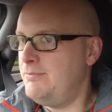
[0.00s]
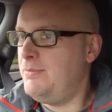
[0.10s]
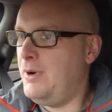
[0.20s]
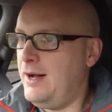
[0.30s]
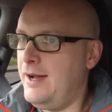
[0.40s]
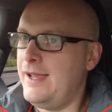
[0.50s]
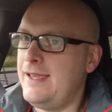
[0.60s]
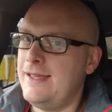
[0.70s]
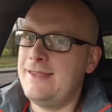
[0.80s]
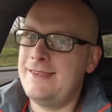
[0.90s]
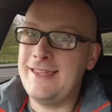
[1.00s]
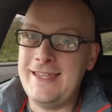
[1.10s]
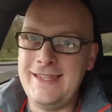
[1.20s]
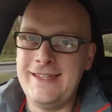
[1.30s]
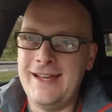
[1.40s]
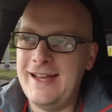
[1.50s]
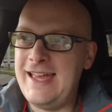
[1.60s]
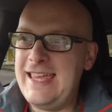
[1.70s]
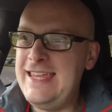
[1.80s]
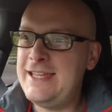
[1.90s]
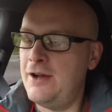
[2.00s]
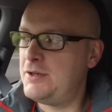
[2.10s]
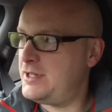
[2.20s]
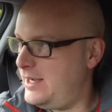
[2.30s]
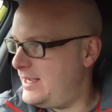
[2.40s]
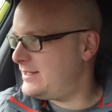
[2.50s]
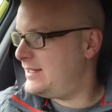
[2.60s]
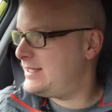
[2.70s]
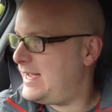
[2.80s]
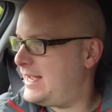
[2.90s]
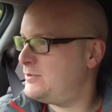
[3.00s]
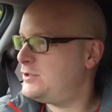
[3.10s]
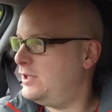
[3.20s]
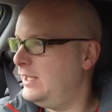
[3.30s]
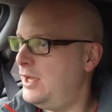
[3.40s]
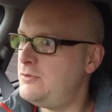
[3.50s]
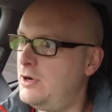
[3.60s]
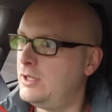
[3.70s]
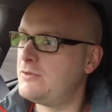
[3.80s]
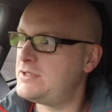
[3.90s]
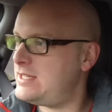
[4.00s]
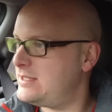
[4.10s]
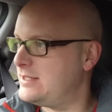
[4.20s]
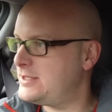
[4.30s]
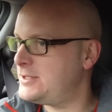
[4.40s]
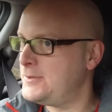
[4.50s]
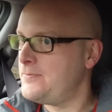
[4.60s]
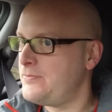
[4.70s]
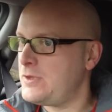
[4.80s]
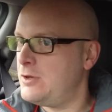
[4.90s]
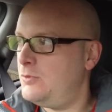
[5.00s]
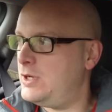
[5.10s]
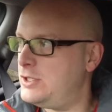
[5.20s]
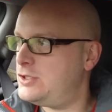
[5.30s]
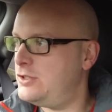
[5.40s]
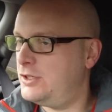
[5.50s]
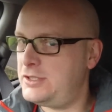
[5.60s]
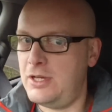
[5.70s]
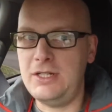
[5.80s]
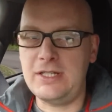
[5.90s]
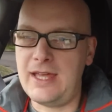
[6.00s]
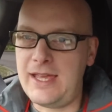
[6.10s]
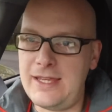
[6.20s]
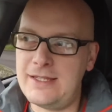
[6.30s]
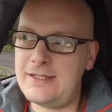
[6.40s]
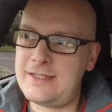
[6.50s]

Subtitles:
by the eco tyres that this has, which are low rolling resistance, which not only do they